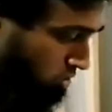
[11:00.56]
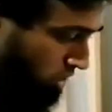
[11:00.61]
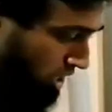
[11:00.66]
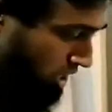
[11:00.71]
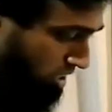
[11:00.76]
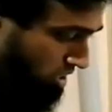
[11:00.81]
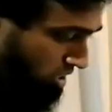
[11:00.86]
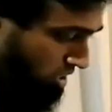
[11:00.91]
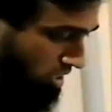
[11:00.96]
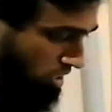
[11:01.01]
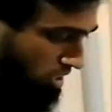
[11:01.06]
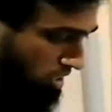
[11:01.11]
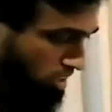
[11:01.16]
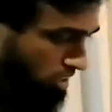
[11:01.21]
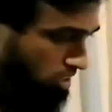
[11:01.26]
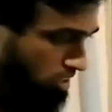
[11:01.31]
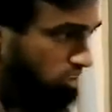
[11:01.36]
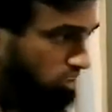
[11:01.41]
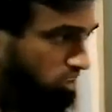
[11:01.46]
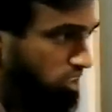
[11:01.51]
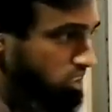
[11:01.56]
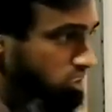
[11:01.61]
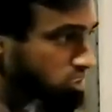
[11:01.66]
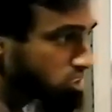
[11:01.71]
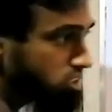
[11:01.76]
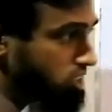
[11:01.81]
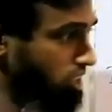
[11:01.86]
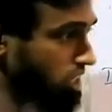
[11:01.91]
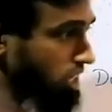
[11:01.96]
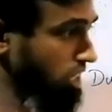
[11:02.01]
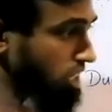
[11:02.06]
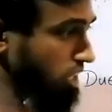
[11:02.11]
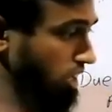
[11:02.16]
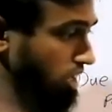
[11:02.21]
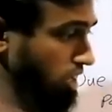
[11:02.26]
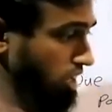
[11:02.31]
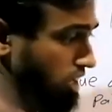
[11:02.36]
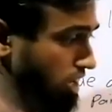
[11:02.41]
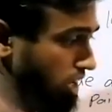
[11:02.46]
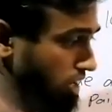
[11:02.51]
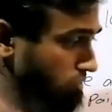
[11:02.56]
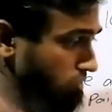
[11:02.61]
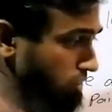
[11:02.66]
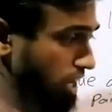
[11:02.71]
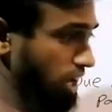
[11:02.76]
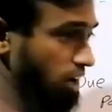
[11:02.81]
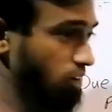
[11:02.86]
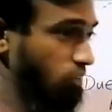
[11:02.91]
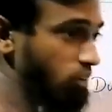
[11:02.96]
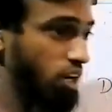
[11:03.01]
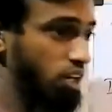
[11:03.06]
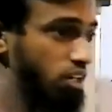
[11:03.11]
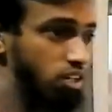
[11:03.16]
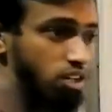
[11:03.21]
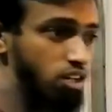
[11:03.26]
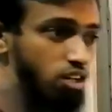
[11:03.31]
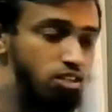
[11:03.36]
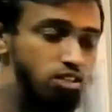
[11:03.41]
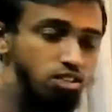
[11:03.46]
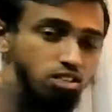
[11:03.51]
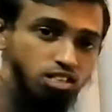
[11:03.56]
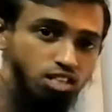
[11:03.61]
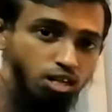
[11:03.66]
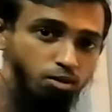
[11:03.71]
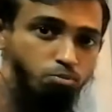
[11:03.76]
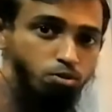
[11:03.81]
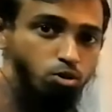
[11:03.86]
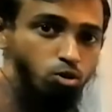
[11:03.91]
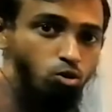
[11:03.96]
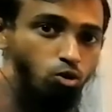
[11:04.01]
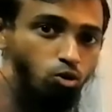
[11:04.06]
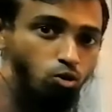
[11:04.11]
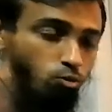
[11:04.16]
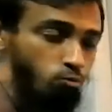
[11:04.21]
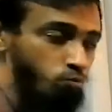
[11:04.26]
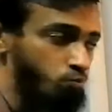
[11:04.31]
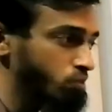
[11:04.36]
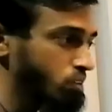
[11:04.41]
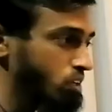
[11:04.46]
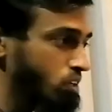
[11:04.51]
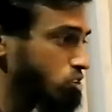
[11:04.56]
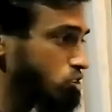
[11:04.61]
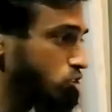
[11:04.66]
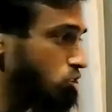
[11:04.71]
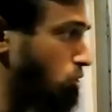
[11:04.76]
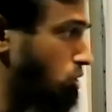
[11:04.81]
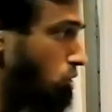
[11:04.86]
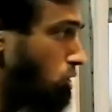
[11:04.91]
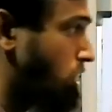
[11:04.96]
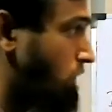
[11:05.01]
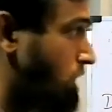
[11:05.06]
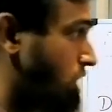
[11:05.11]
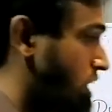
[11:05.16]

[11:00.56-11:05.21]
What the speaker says: unit, these three, and we have another step to go. So